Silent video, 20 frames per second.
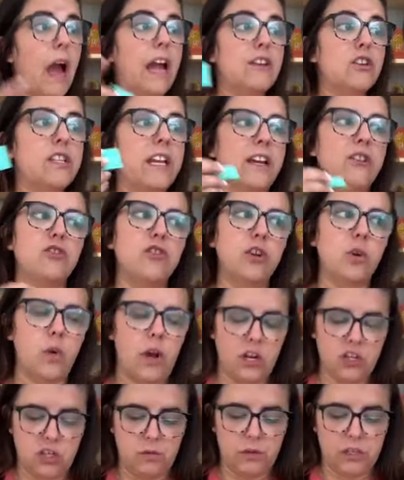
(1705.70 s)
I just answered your
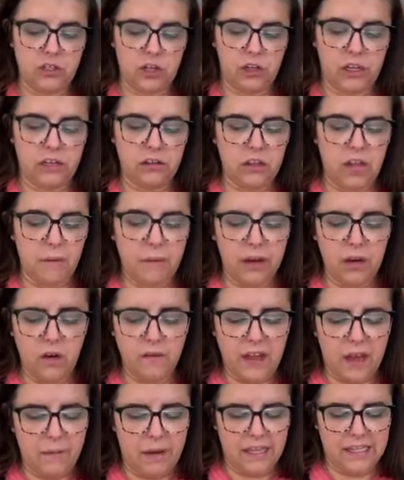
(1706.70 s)
question, Miss Darlene. Let me know
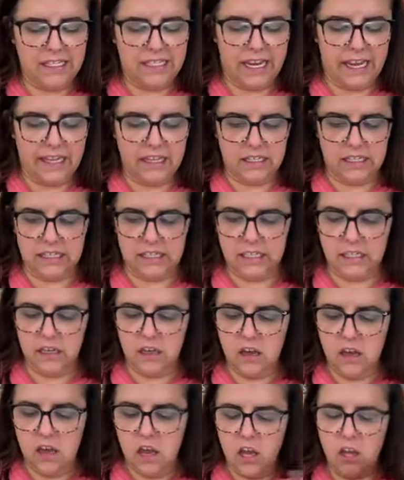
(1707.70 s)
if that made sense.
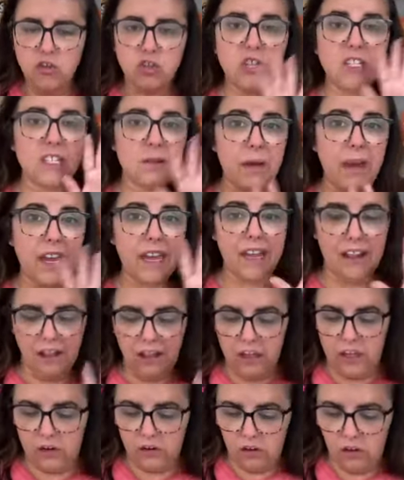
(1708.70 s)
Just to make it a
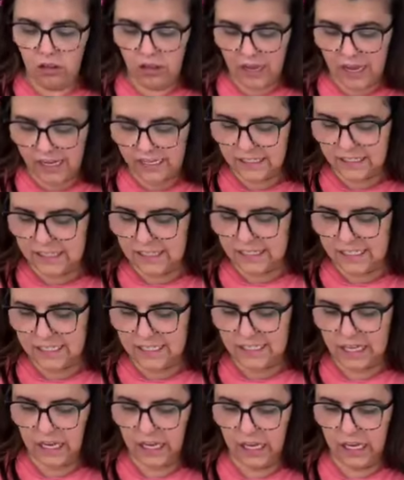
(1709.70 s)
little less
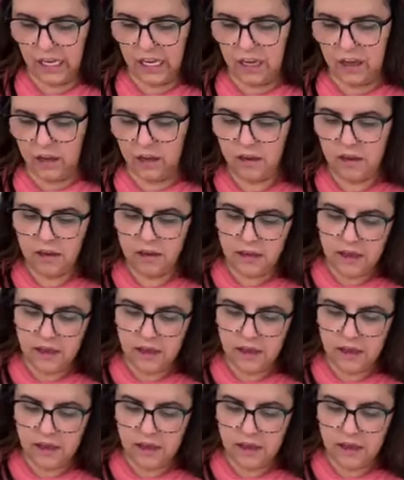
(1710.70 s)
sticky.